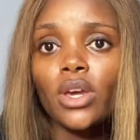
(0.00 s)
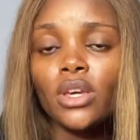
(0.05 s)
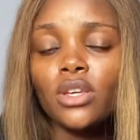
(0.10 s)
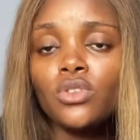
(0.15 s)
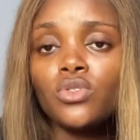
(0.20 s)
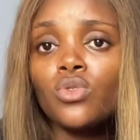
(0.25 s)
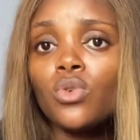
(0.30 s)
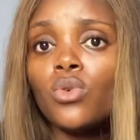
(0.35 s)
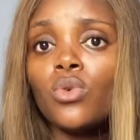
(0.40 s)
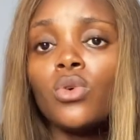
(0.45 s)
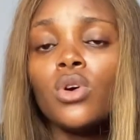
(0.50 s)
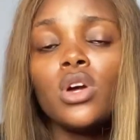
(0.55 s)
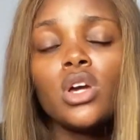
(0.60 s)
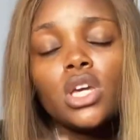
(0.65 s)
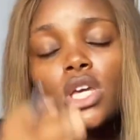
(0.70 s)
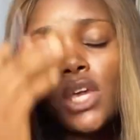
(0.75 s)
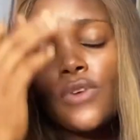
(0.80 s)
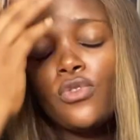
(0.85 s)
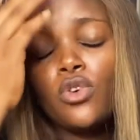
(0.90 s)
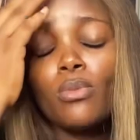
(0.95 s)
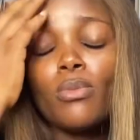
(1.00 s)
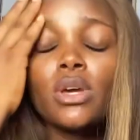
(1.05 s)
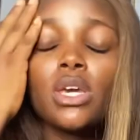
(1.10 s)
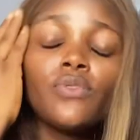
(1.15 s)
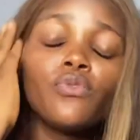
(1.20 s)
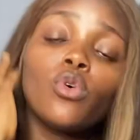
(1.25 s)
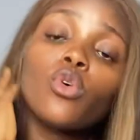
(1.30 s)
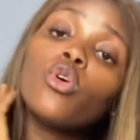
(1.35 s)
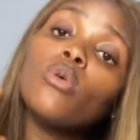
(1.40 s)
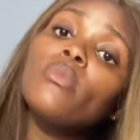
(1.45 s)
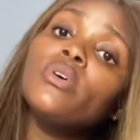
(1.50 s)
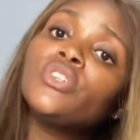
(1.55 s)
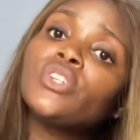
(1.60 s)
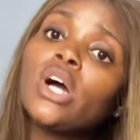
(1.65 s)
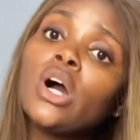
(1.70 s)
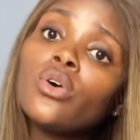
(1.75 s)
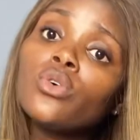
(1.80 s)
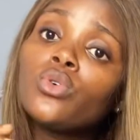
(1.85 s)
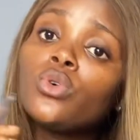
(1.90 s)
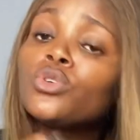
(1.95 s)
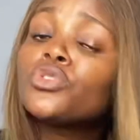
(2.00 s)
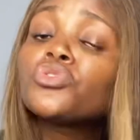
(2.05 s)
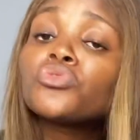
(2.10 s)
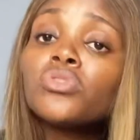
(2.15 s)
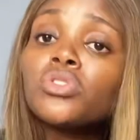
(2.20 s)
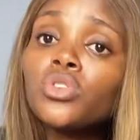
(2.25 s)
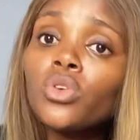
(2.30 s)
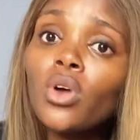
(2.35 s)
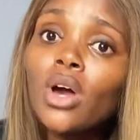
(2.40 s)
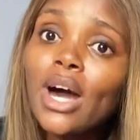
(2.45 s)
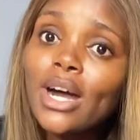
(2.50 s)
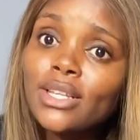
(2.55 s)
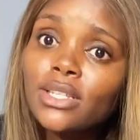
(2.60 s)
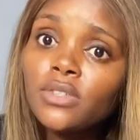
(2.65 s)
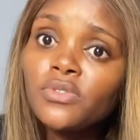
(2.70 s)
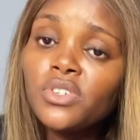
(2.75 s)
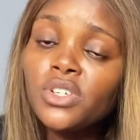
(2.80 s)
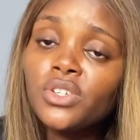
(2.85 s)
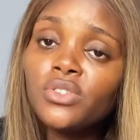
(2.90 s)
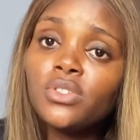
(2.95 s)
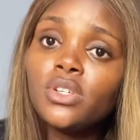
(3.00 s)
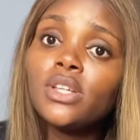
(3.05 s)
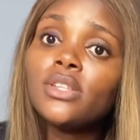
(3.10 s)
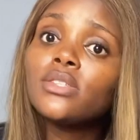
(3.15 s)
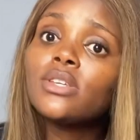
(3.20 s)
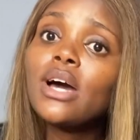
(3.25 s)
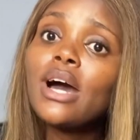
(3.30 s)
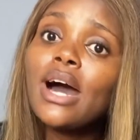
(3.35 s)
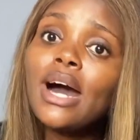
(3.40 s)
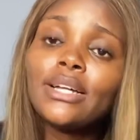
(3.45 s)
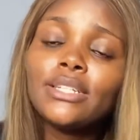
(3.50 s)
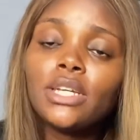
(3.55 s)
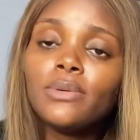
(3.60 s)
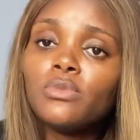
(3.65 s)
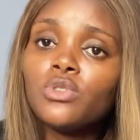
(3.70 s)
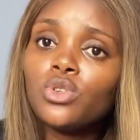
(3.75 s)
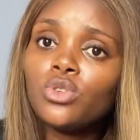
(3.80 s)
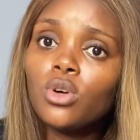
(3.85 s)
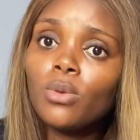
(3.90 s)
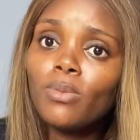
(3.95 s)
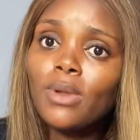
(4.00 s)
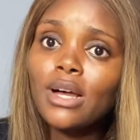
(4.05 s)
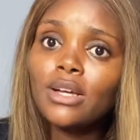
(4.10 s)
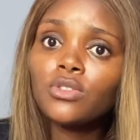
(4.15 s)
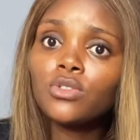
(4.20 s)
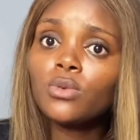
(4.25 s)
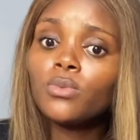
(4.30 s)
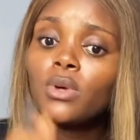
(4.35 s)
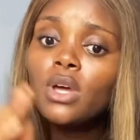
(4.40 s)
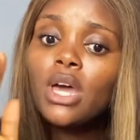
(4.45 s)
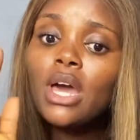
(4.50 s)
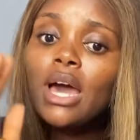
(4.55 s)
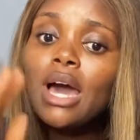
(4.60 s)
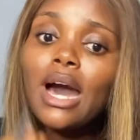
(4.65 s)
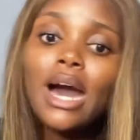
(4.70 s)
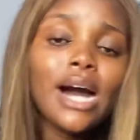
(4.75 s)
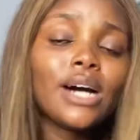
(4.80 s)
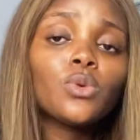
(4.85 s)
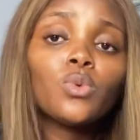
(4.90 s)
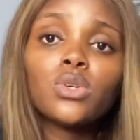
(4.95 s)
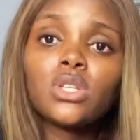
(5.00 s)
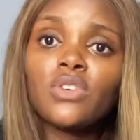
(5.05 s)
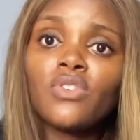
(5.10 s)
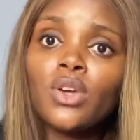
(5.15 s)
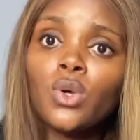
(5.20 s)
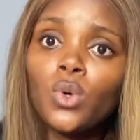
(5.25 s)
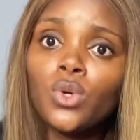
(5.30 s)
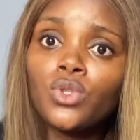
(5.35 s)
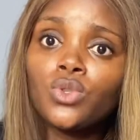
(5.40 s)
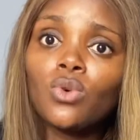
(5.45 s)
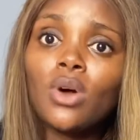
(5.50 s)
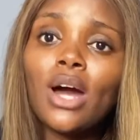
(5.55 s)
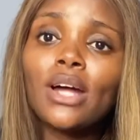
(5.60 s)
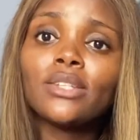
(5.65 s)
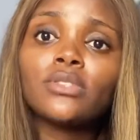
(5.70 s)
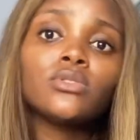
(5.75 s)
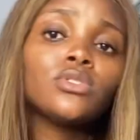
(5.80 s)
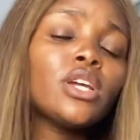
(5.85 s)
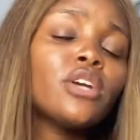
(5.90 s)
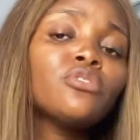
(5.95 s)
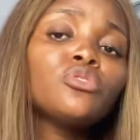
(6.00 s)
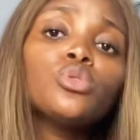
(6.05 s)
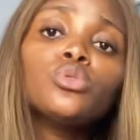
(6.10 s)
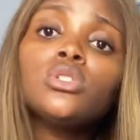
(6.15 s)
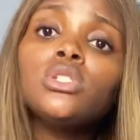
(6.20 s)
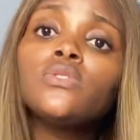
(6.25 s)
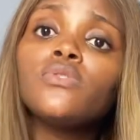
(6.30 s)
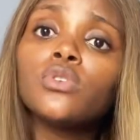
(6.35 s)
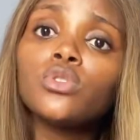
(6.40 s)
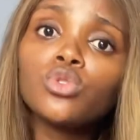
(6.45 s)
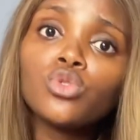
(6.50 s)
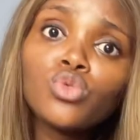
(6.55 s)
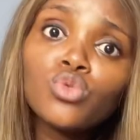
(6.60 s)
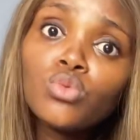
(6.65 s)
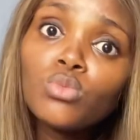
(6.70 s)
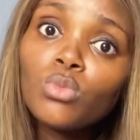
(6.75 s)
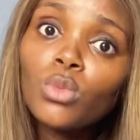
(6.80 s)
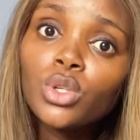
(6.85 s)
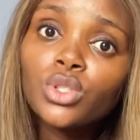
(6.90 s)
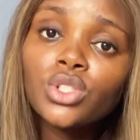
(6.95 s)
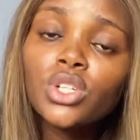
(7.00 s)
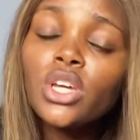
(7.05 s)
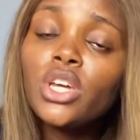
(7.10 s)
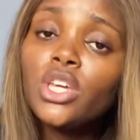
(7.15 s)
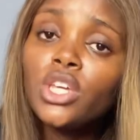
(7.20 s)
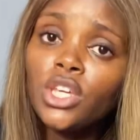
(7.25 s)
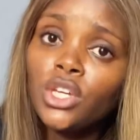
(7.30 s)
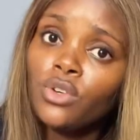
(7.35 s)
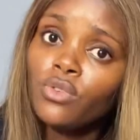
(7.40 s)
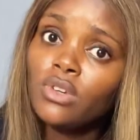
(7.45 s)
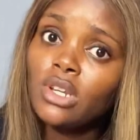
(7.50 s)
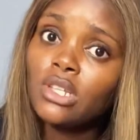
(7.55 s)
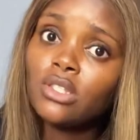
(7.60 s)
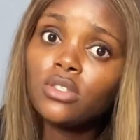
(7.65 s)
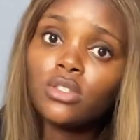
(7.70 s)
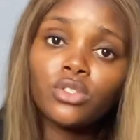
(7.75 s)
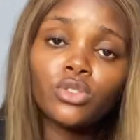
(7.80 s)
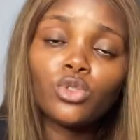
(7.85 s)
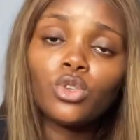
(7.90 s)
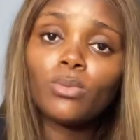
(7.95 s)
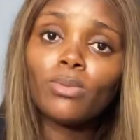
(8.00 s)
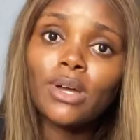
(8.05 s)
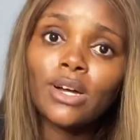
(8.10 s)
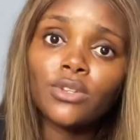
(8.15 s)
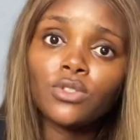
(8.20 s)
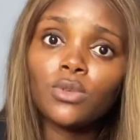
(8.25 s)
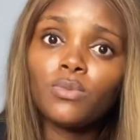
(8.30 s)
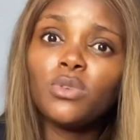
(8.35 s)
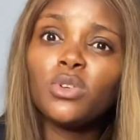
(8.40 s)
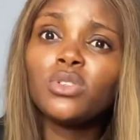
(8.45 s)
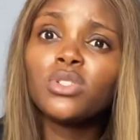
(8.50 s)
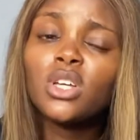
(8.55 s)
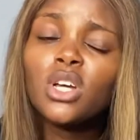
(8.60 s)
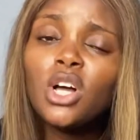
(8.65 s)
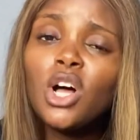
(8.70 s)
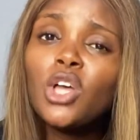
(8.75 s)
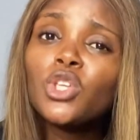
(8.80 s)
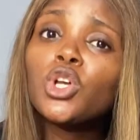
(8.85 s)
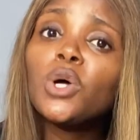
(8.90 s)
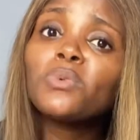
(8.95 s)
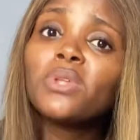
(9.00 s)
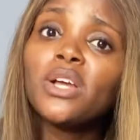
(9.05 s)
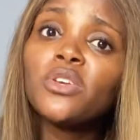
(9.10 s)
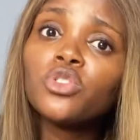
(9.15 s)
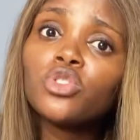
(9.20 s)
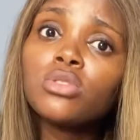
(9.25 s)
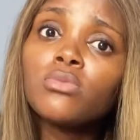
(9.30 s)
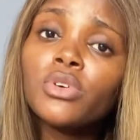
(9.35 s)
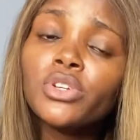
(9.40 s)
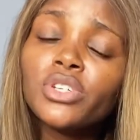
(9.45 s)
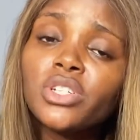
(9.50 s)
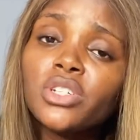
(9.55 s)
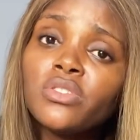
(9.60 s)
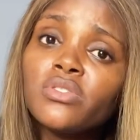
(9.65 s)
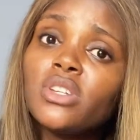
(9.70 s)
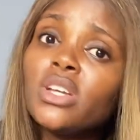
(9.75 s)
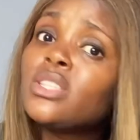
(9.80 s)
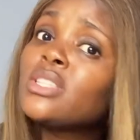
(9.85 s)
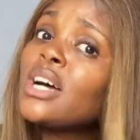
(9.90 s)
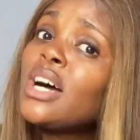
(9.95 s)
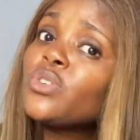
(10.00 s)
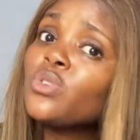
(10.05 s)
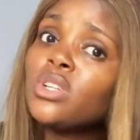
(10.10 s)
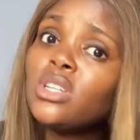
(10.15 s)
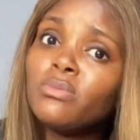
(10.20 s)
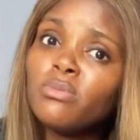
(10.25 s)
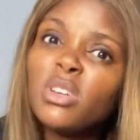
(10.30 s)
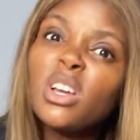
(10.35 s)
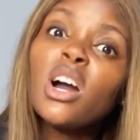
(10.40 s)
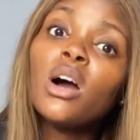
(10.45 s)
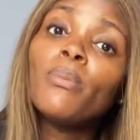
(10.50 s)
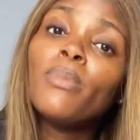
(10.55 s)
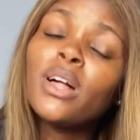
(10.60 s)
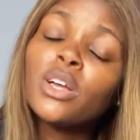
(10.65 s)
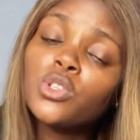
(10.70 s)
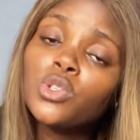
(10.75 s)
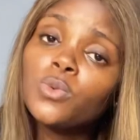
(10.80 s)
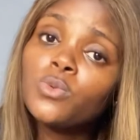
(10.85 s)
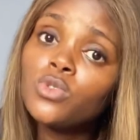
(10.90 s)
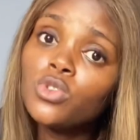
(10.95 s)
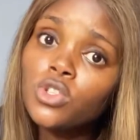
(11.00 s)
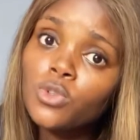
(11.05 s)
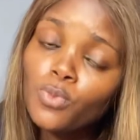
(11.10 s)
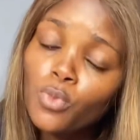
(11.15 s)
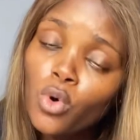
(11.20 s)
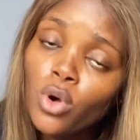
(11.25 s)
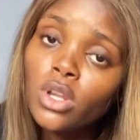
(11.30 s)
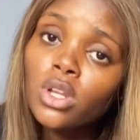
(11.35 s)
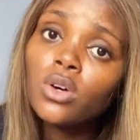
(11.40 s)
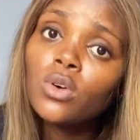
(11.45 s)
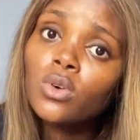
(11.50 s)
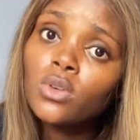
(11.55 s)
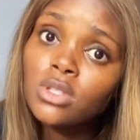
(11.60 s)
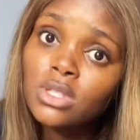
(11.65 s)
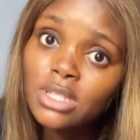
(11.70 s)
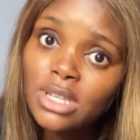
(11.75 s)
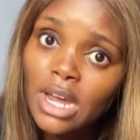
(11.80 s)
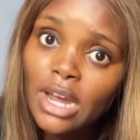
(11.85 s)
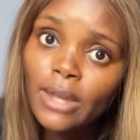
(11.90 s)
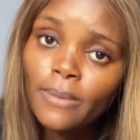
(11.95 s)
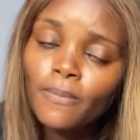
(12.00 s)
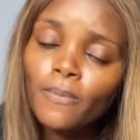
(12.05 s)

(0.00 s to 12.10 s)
so if you're making for commercial, go straight to your active ingredients, add them into your black soap. Add whatever you want to add. There's no need for too much ingredients into your black soap, because sometimes too much ingredients actually make our black soap to spoil on time.